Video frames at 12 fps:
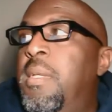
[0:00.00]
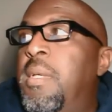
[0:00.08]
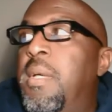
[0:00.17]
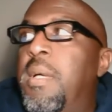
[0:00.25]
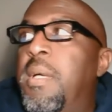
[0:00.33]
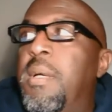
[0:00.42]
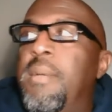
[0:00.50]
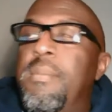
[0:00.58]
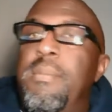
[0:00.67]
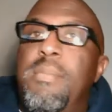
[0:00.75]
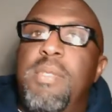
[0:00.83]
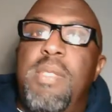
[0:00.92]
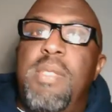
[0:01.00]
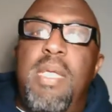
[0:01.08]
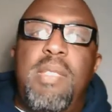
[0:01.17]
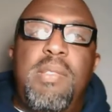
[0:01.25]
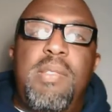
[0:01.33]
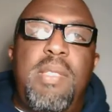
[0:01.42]
um,
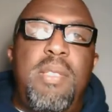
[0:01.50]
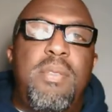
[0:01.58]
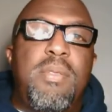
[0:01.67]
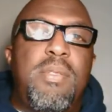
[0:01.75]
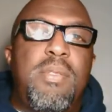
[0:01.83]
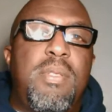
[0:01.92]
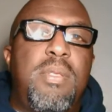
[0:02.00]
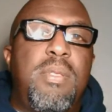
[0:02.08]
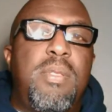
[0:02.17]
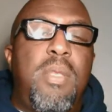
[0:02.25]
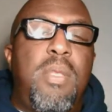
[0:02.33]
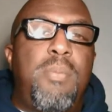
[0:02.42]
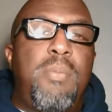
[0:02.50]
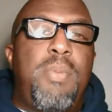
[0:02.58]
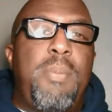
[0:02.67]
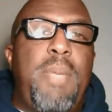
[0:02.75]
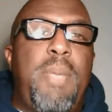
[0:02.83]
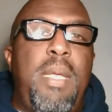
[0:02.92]
today's leaders don't
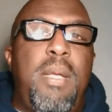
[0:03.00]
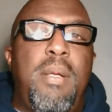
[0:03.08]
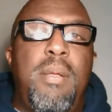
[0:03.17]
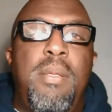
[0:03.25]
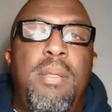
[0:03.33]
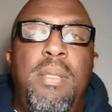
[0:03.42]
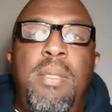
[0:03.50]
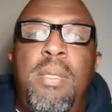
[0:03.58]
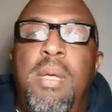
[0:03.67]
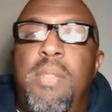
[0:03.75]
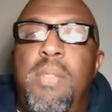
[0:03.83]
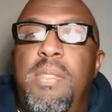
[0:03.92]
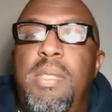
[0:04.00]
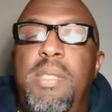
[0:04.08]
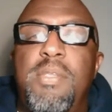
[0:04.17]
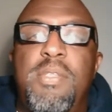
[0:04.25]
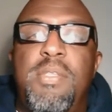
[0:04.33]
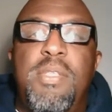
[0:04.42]
prepare other
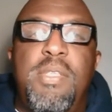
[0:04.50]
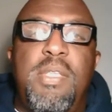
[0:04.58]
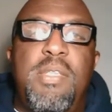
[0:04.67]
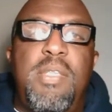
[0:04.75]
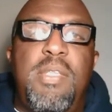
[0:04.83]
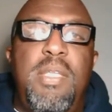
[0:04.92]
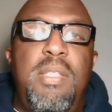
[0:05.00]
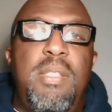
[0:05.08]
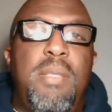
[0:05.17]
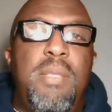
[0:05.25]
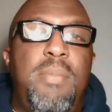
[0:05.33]
leaders to succeed them.